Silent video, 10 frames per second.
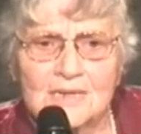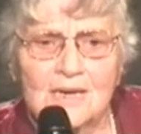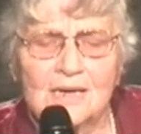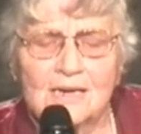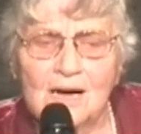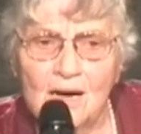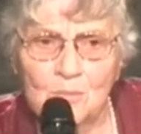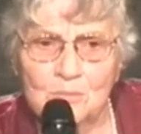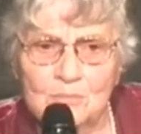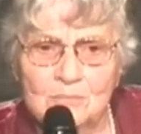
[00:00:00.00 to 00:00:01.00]
come
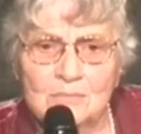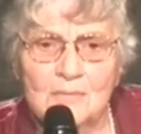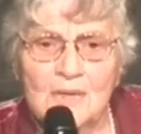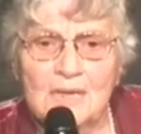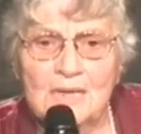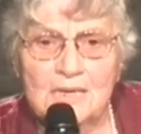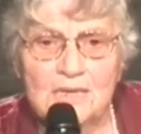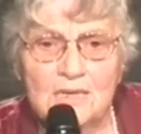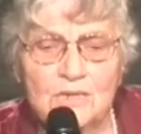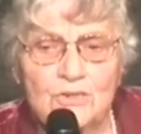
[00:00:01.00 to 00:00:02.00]
in
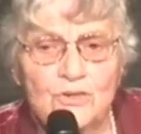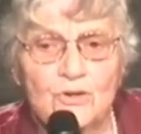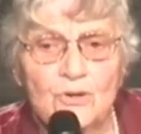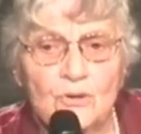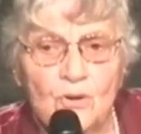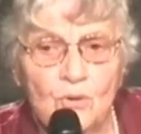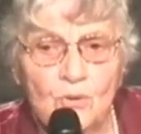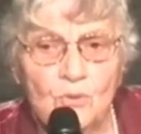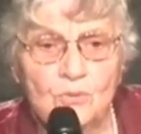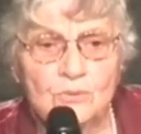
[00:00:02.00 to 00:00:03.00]
your
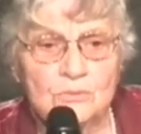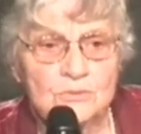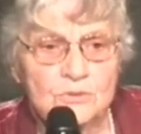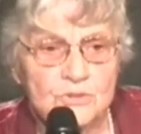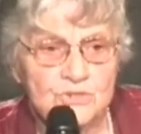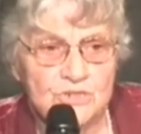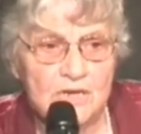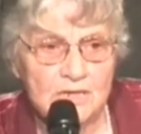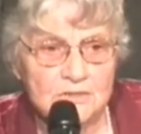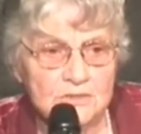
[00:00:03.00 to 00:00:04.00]
own
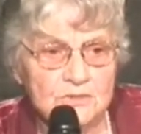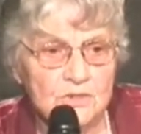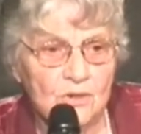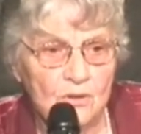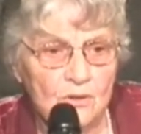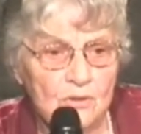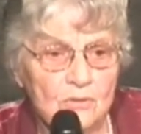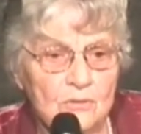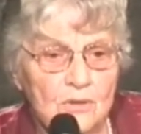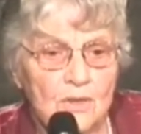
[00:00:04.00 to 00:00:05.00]
gentle
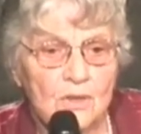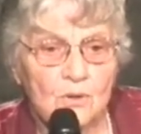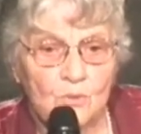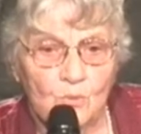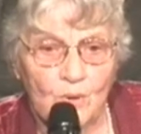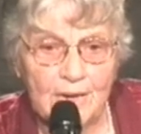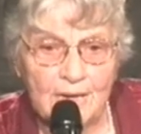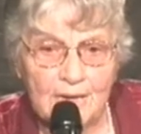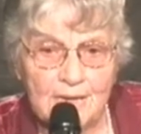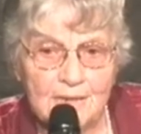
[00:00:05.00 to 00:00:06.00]

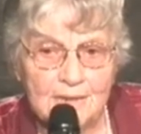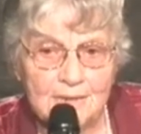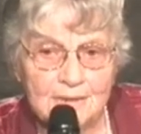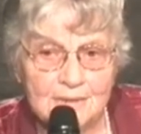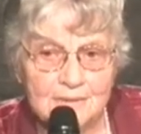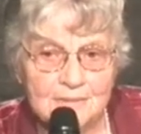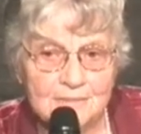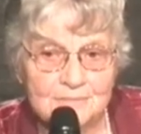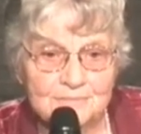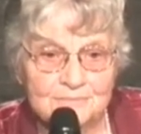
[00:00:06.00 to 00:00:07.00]
way.
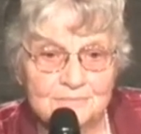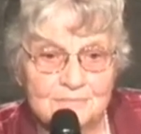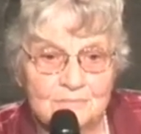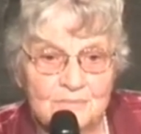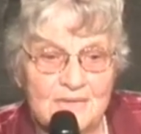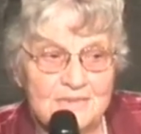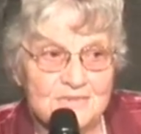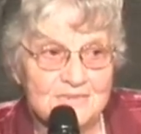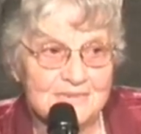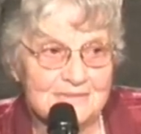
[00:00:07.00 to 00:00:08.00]
May this
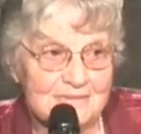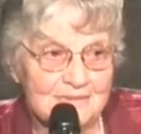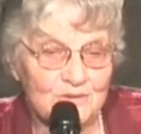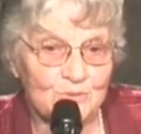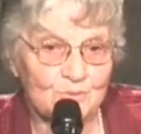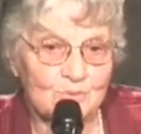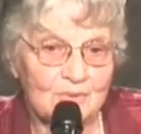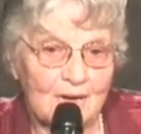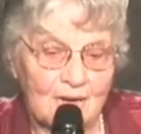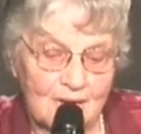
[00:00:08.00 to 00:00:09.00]
continue.
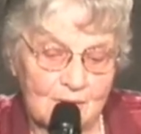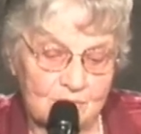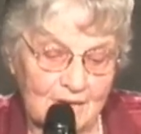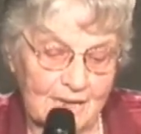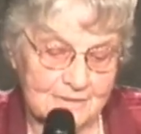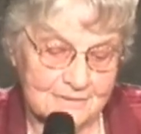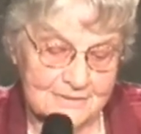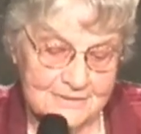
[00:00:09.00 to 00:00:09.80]
I'm glad to see it.